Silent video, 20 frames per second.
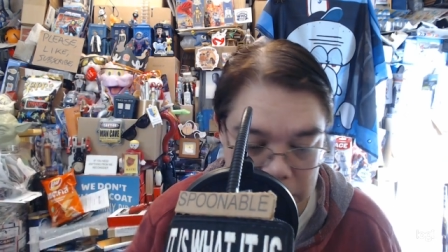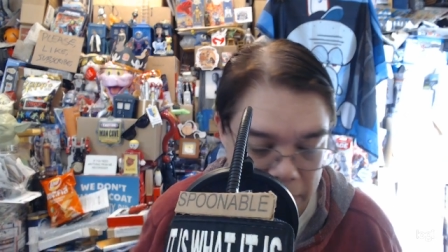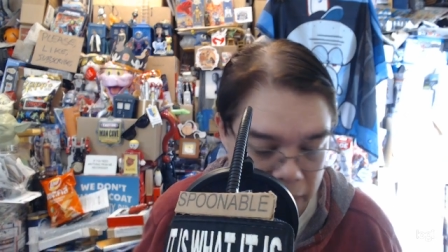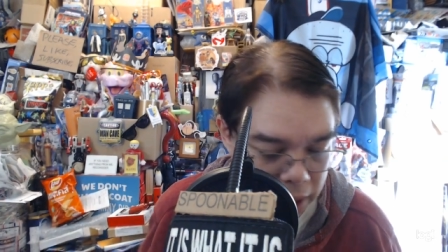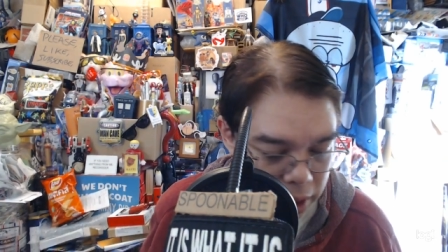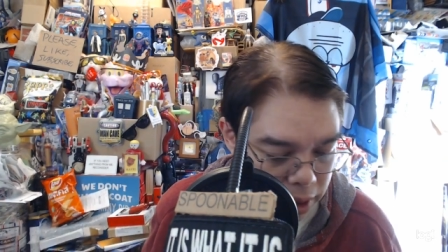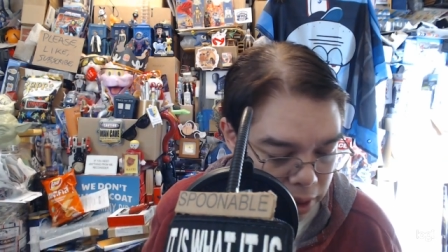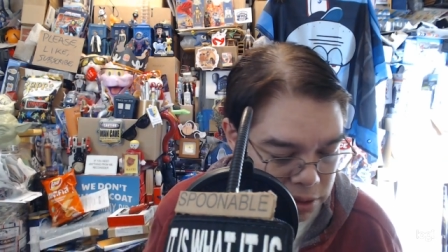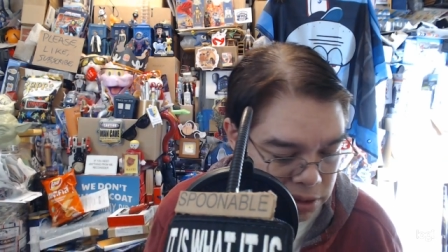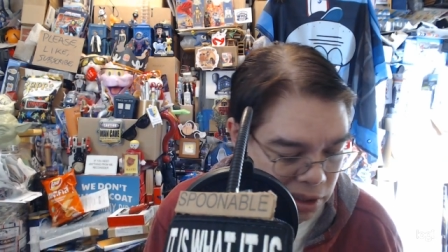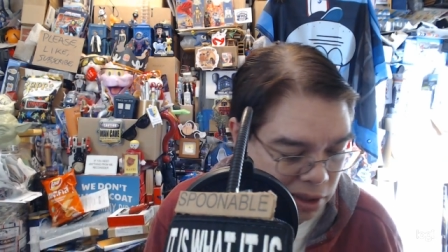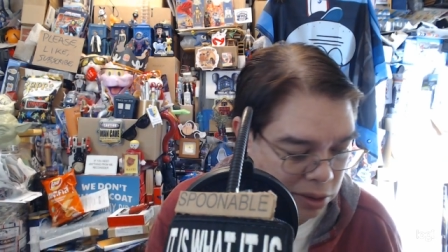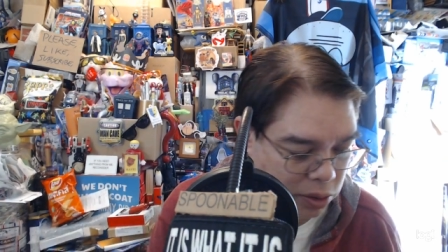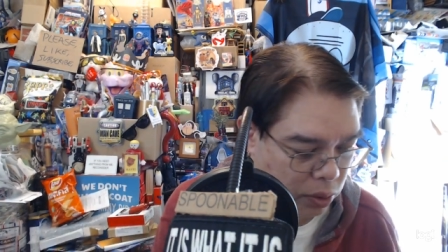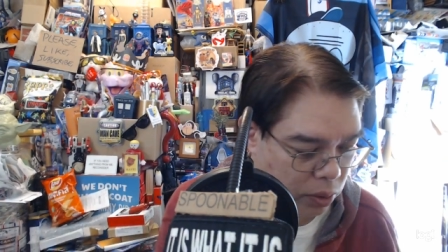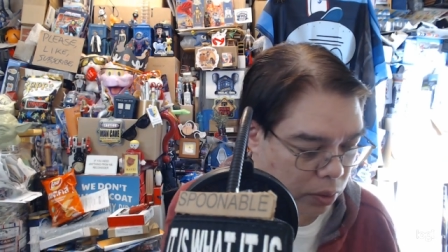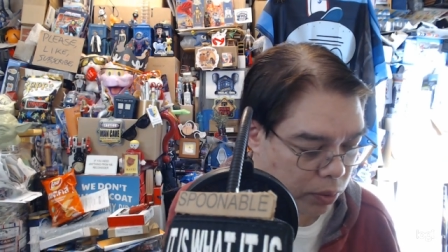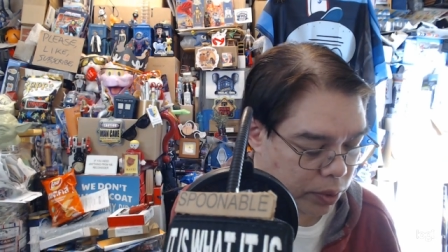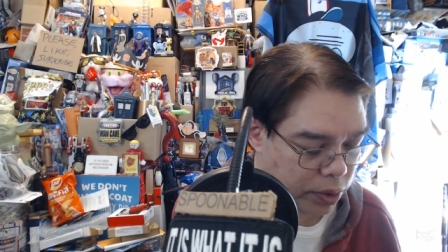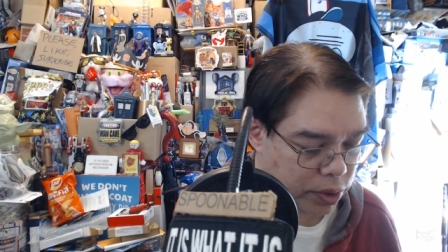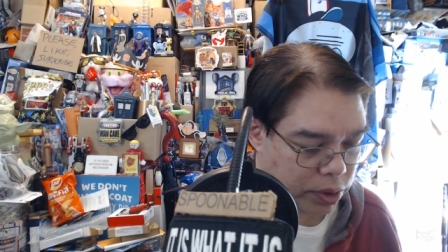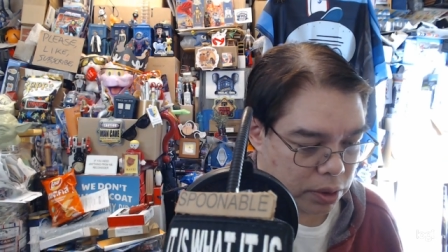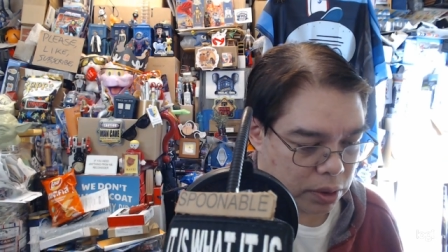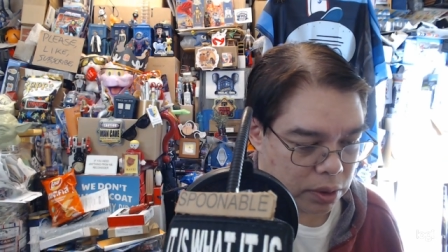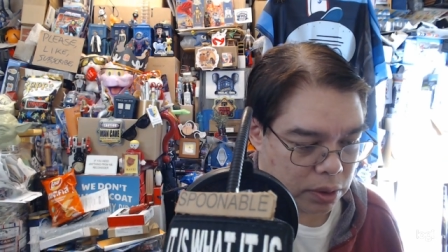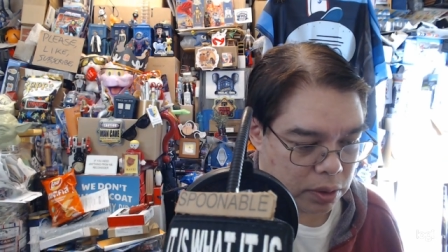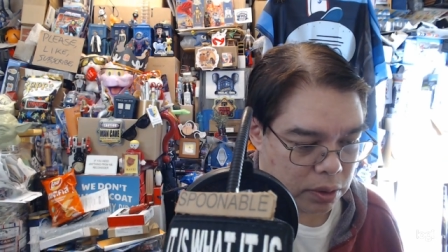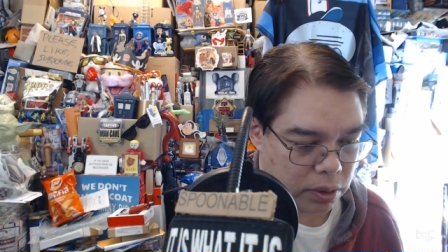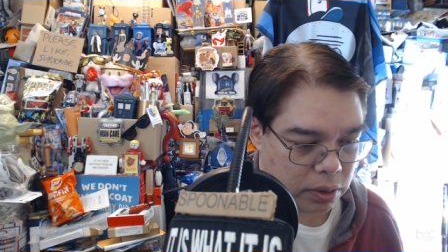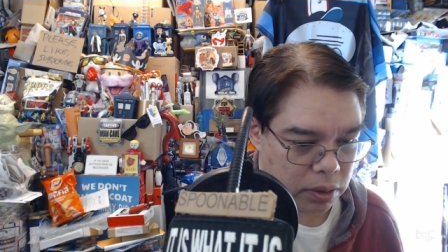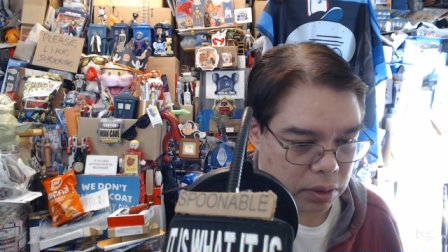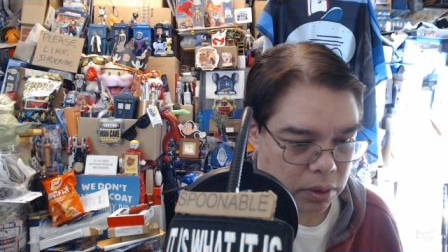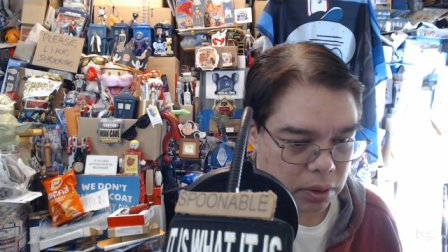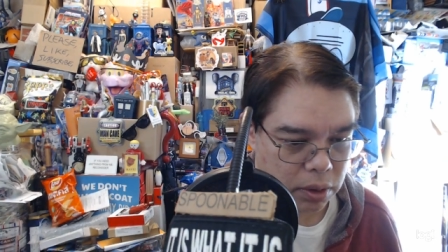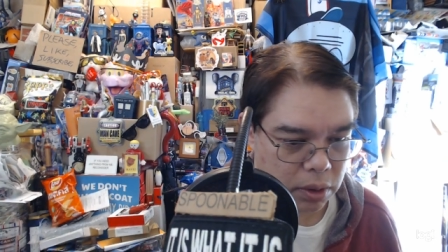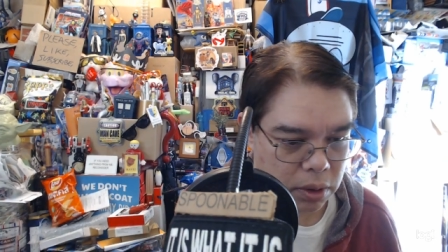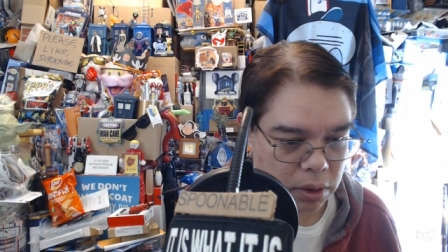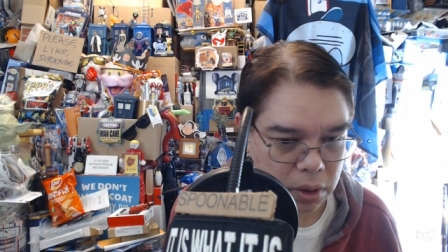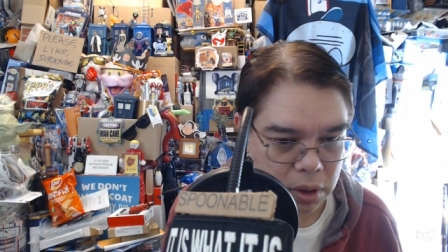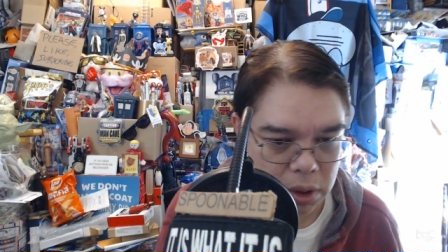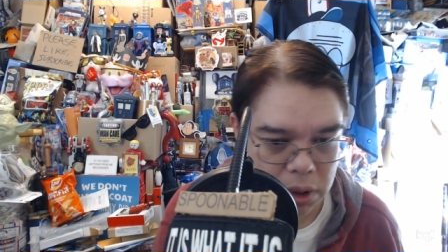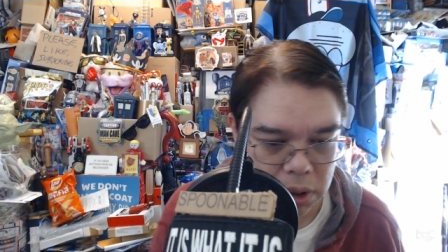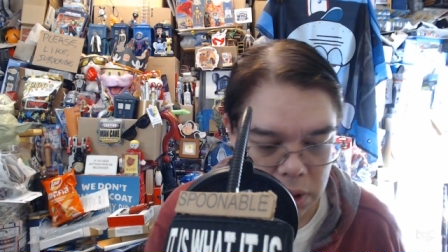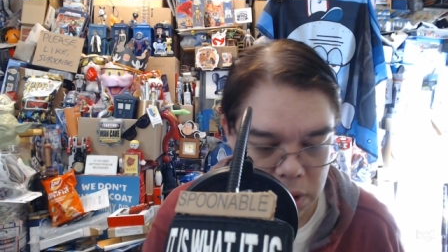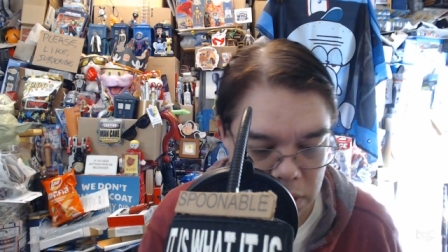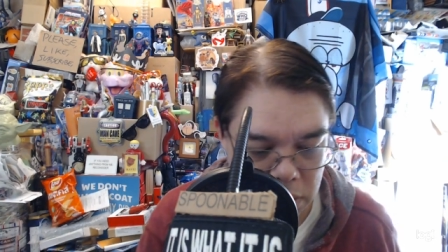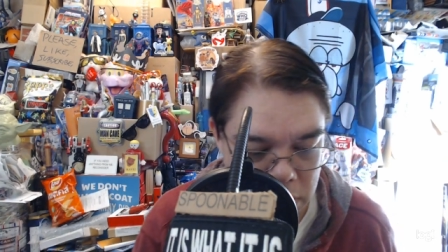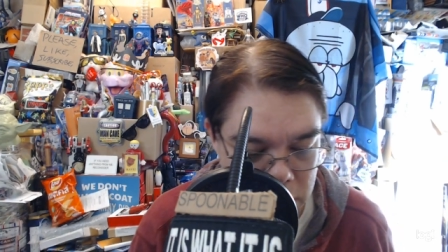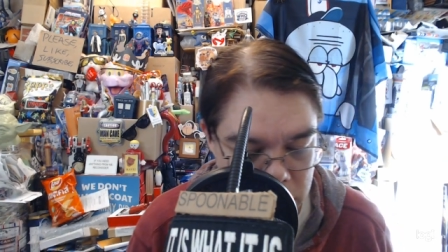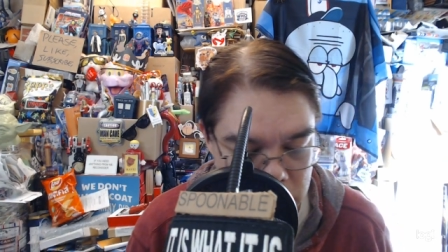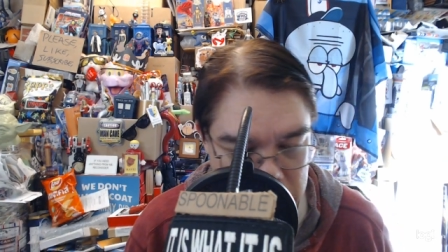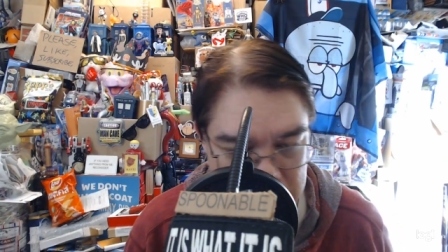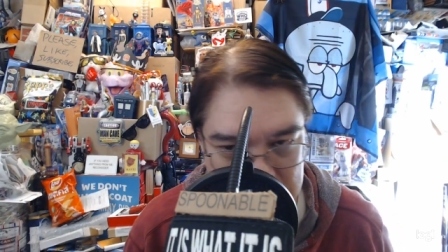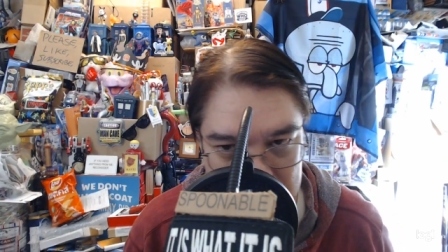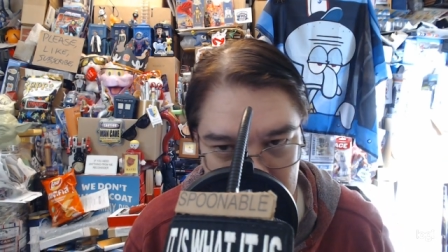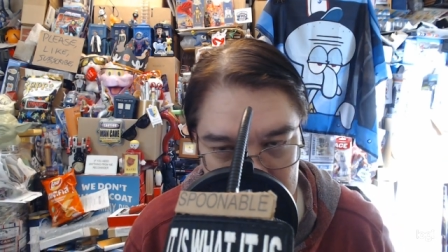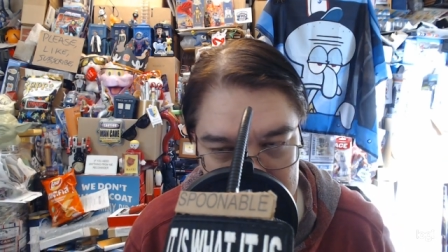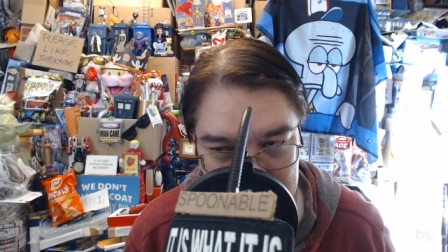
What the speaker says: and Skeletor, which can't really tell on